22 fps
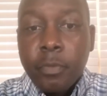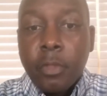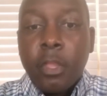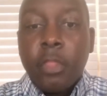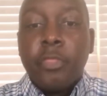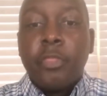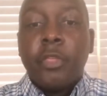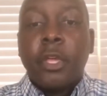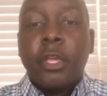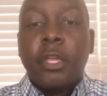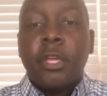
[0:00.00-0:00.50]

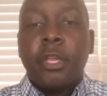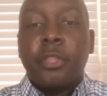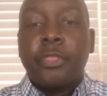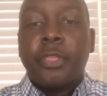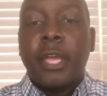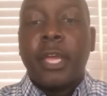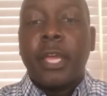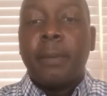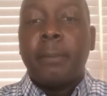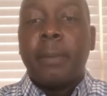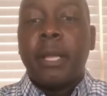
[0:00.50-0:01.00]
The good
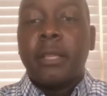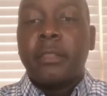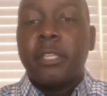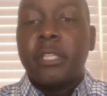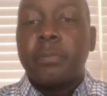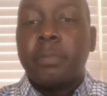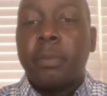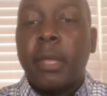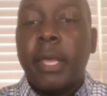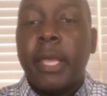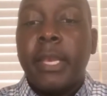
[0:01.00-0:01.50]
thing about
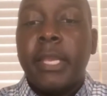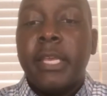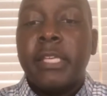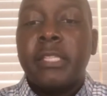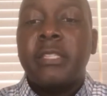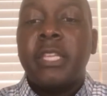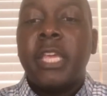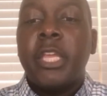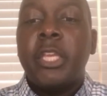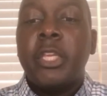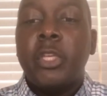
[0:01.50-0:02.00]
this plan
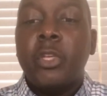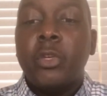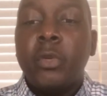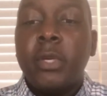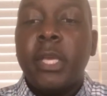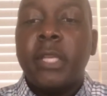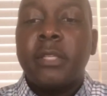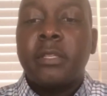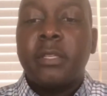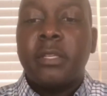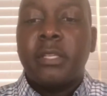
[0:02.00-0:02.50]
is that you
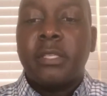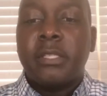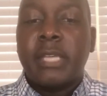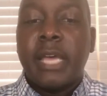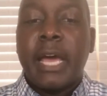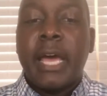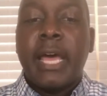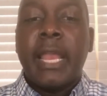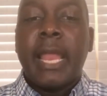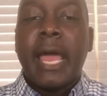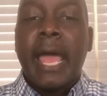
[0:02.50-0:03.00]
get to
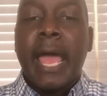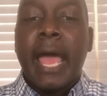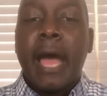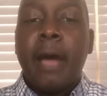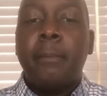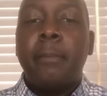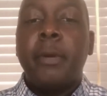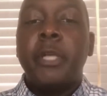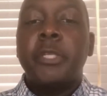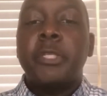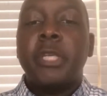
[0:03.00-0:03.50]
decide
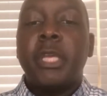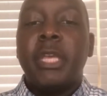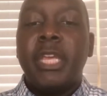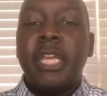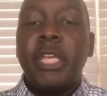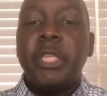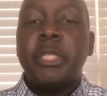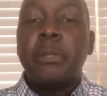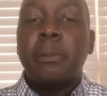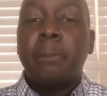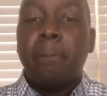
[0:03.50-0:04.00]
how much
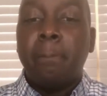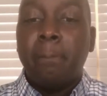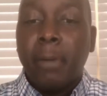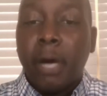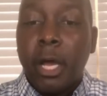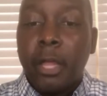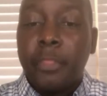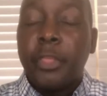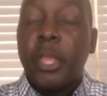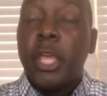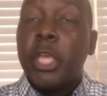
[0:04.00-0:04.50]
each
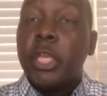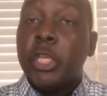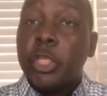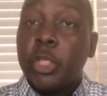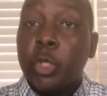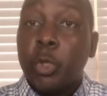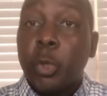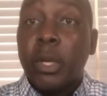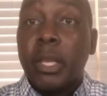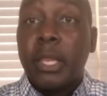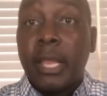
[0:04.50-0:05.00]
month
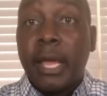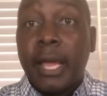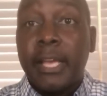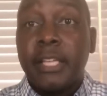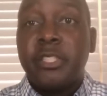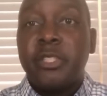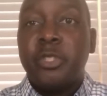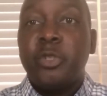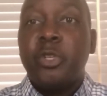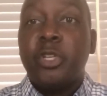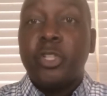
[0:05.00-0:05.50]
you would
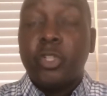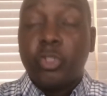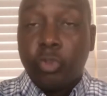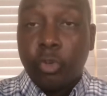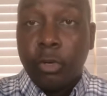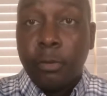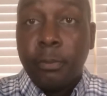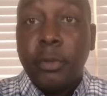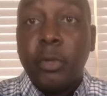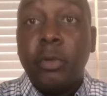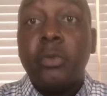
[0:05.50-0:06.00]
like to
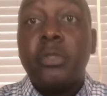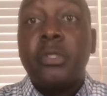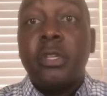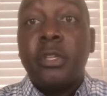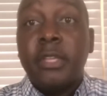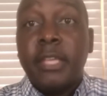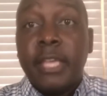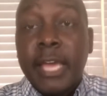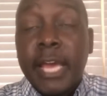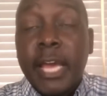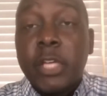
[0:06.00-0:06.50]
contribute to
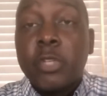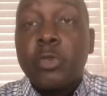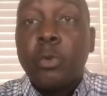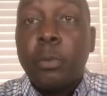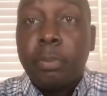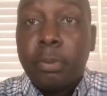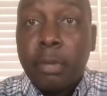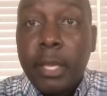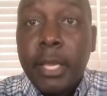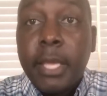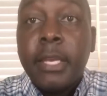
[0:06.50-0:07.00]
the actual
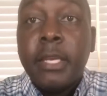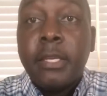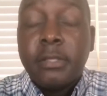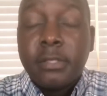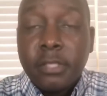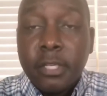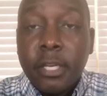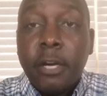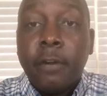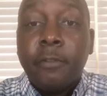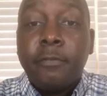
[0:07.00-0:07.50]
plan
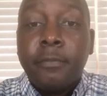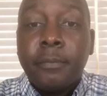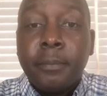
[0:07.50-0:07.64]
itself.